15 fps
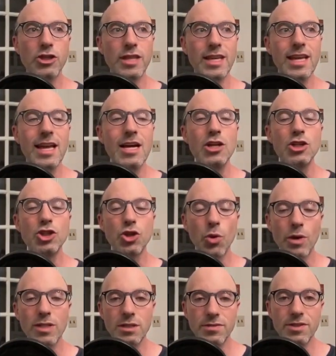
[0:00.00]
the
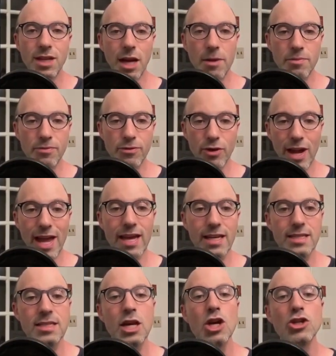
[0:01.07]
choice of type for A
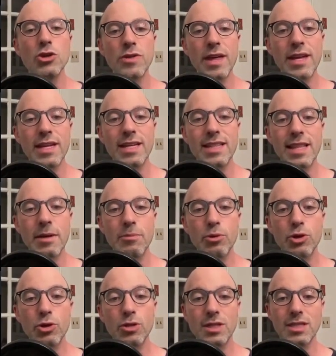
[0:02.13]
is so that it can then
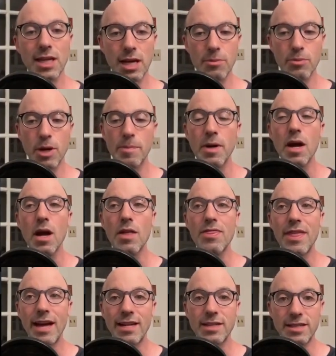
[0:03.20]
produce a type rep
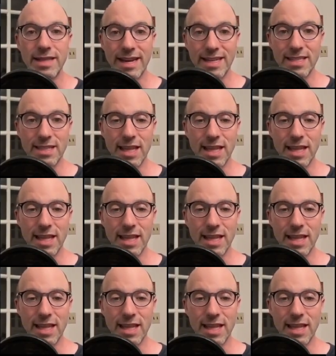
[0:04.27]
that, that,